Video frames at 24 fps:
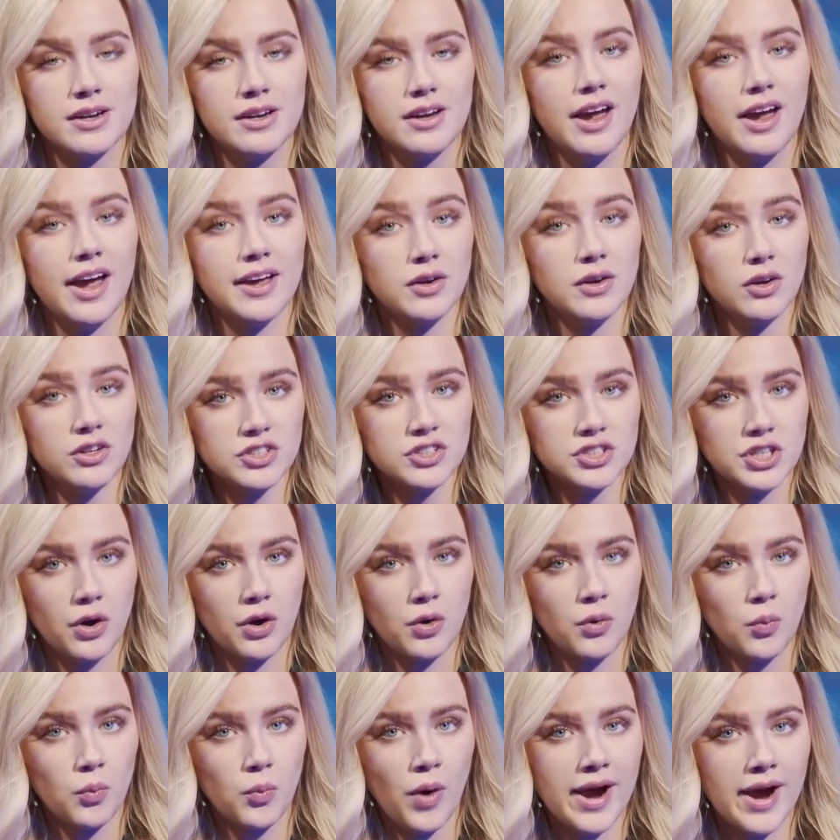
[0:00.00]
and also
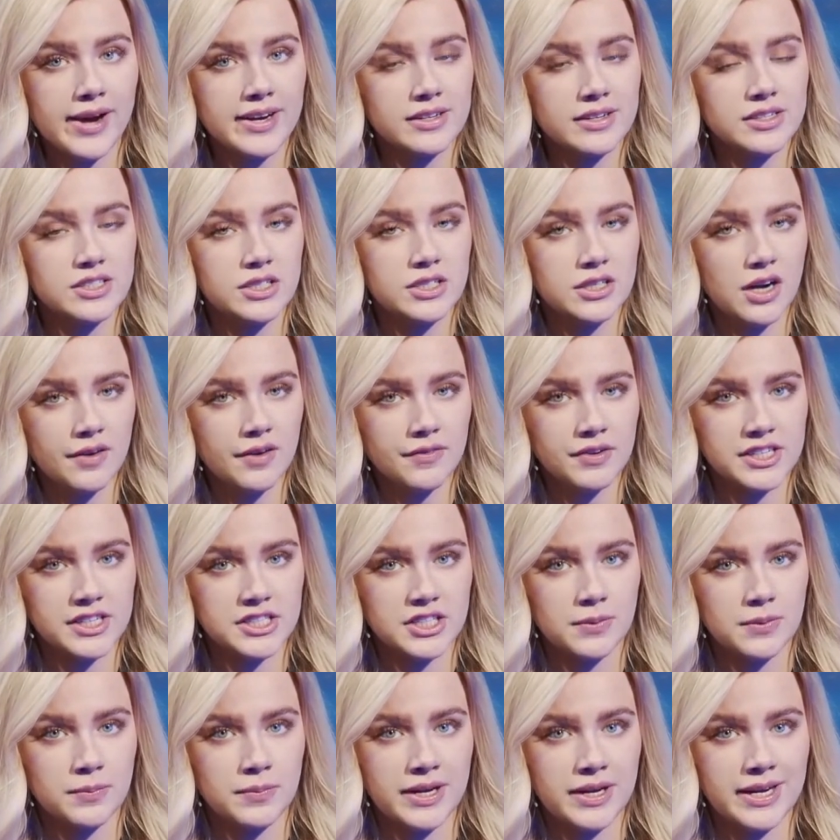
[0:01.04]
why
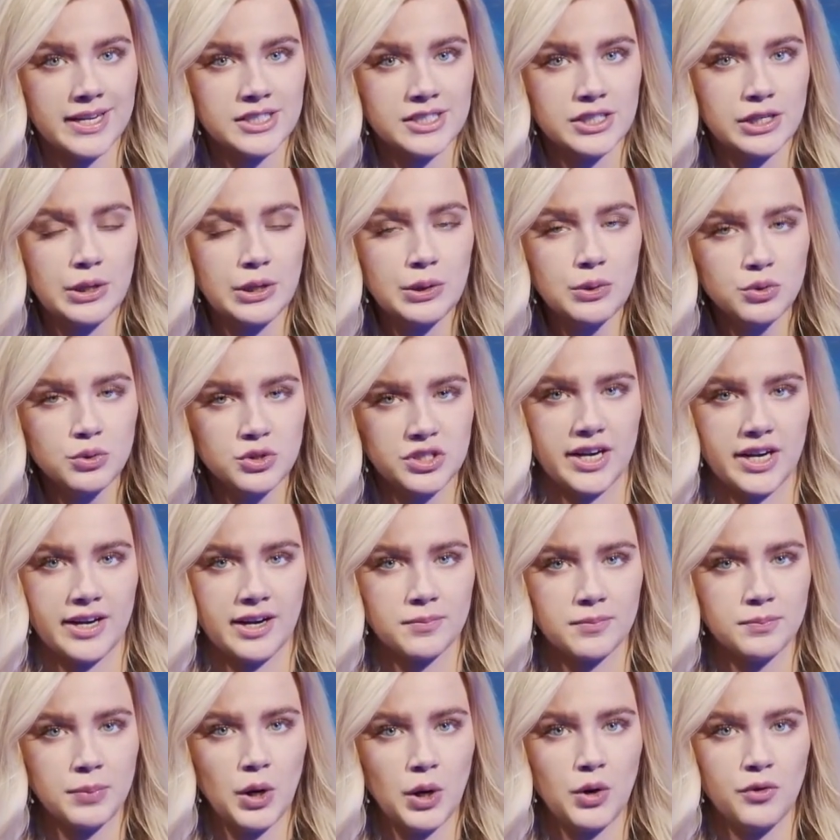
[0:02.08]
conservatism is losing
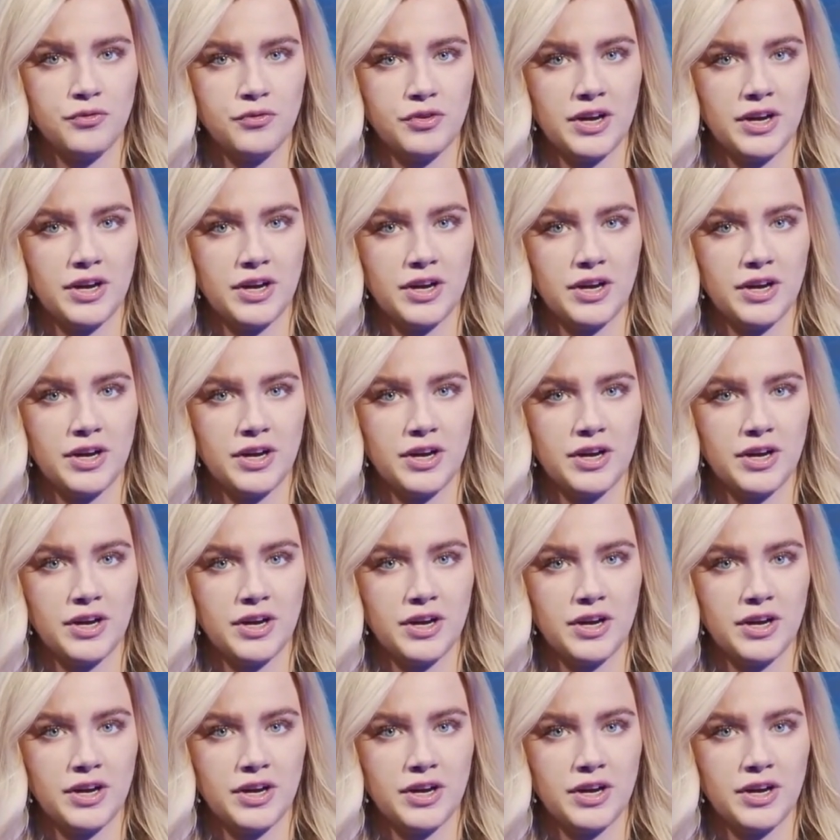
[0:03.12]
both